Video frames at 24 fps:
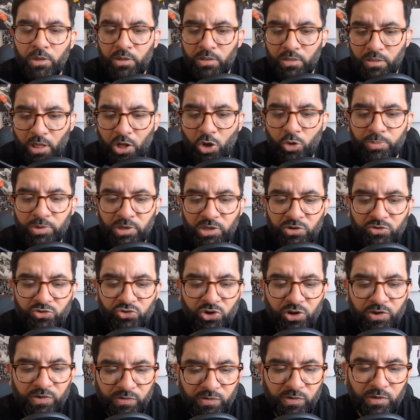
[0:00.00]
That will be
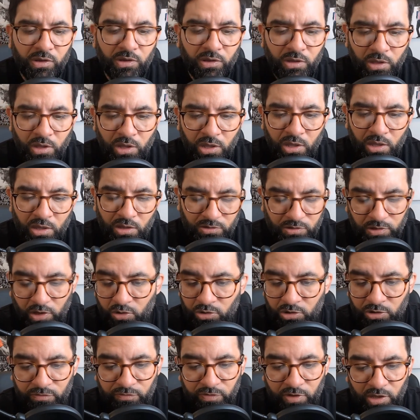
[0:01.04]
interesting.
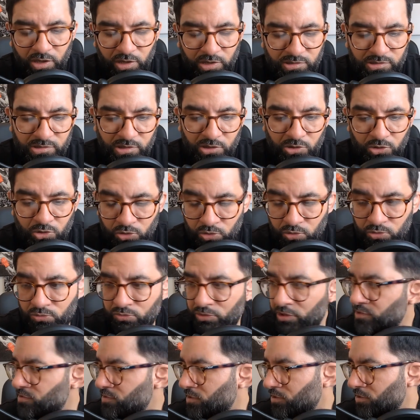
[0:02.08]
Tony Ferguson, who
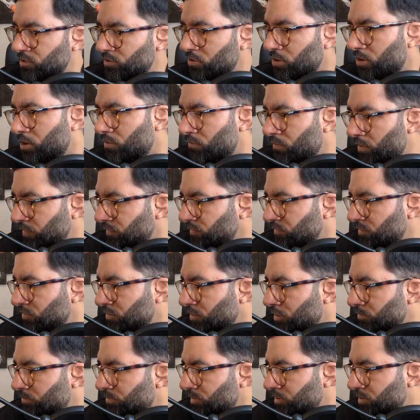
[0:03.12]
recently got arrested,
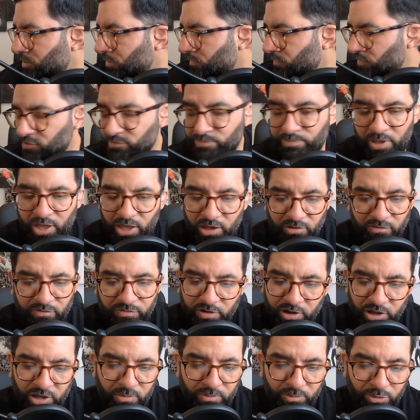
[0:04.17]
I believe, is back
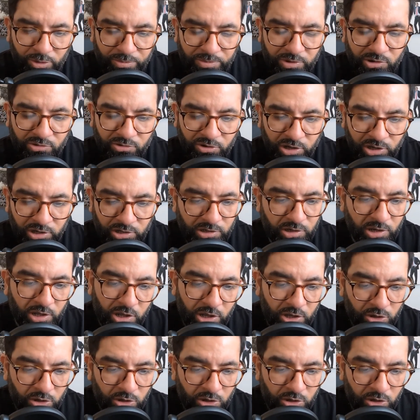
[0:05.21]
fighting Bobby Green,